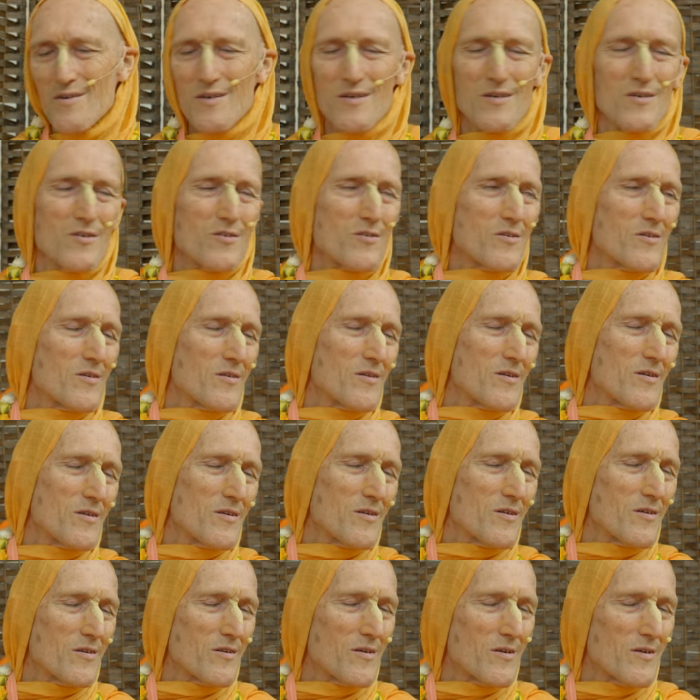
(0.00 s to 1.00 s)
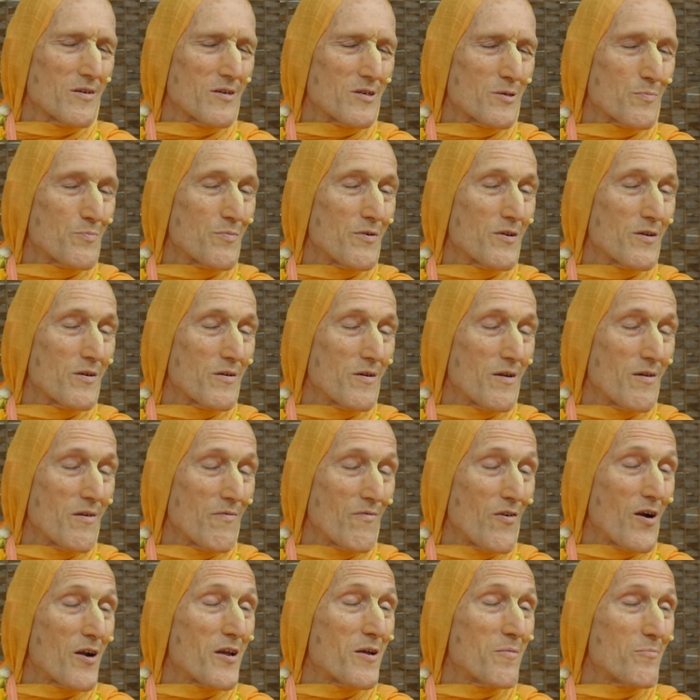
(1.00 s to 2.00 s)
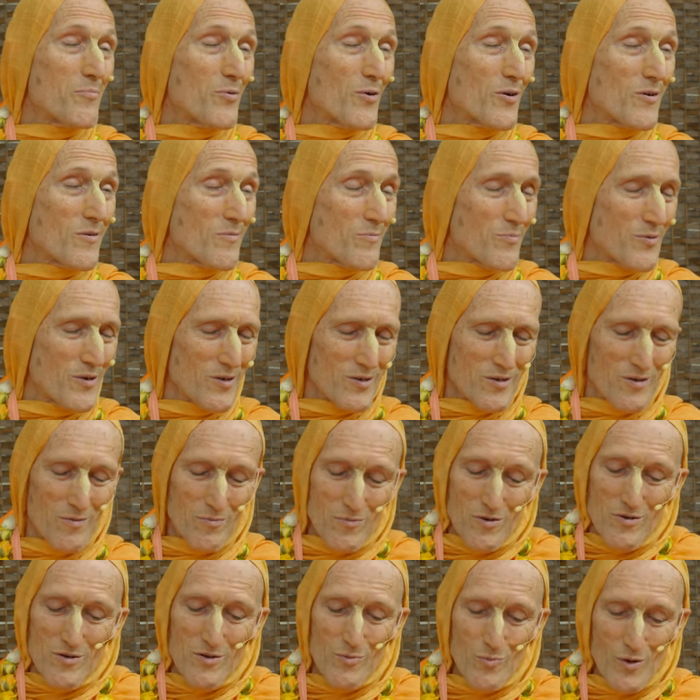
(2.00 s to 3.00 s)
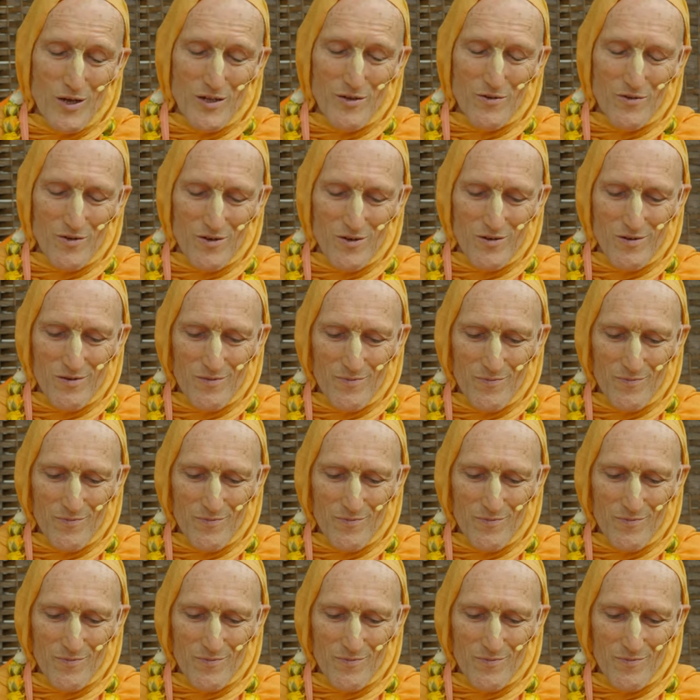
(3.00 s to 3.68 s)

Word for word: He's a very important person because he's wealthy.